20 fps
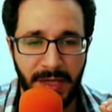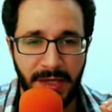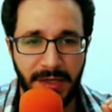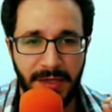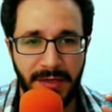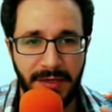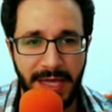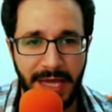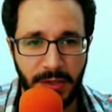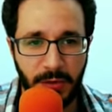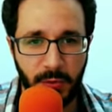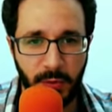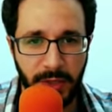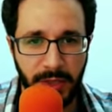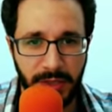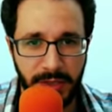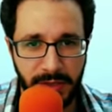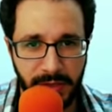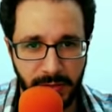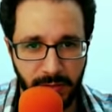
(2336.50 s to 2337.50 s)
that we,
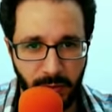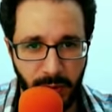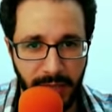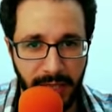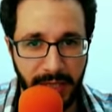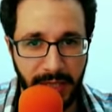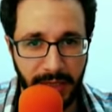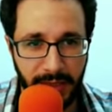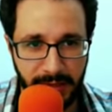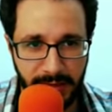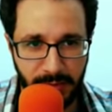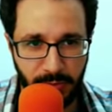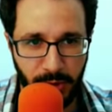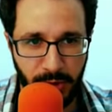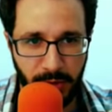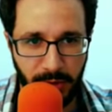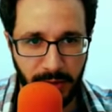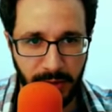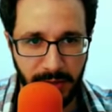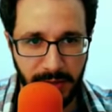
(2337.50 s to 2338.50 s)
we can
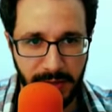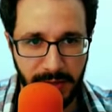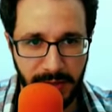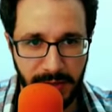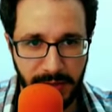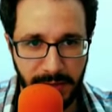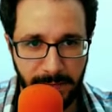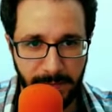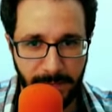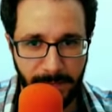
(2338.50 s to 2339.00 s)
experience.